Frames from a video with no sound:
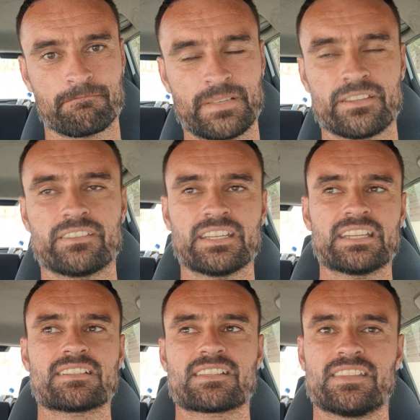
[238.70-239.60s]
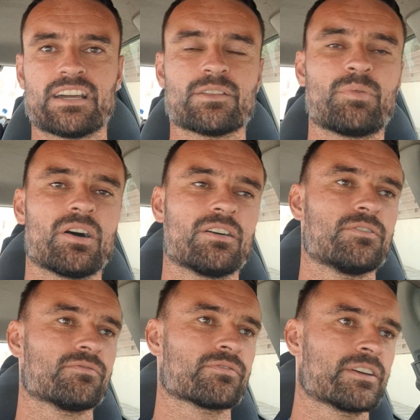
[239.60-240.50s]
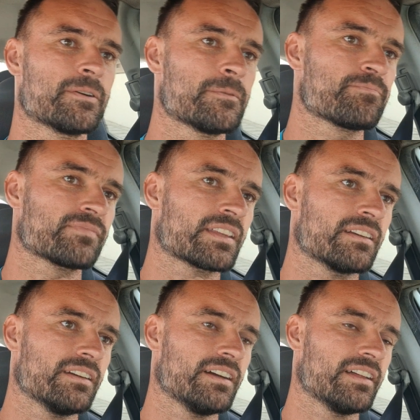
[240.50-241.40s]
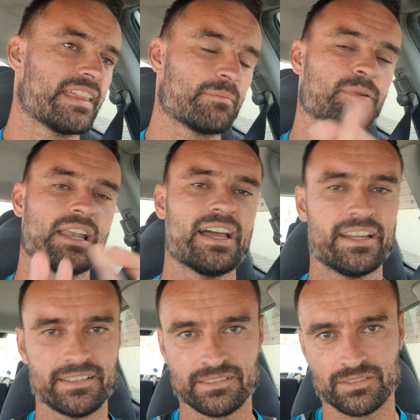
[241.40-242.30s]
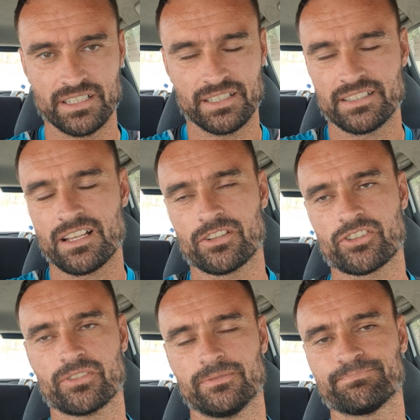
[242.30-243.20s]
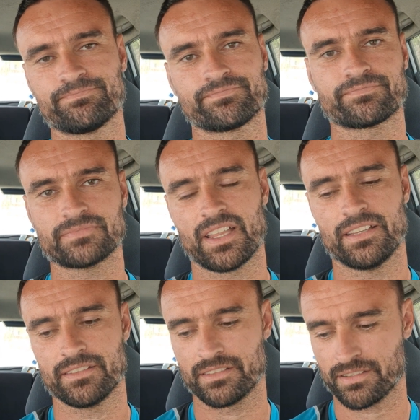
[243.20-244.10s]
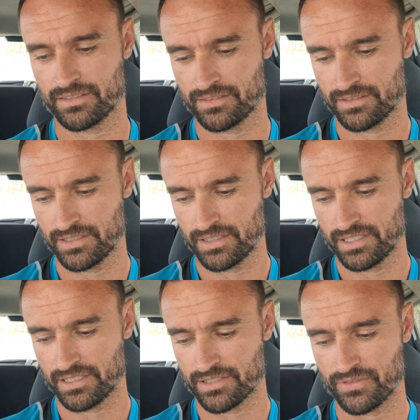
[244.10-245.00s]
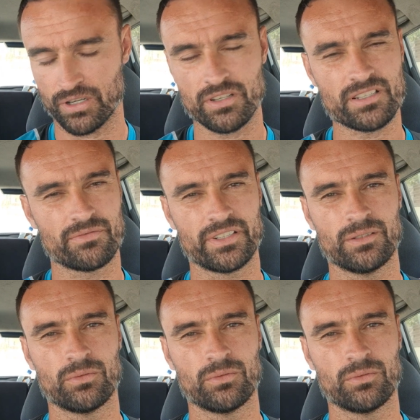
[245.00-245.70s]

Now the thing is, and the other part of that play that it touched on, and his philosophy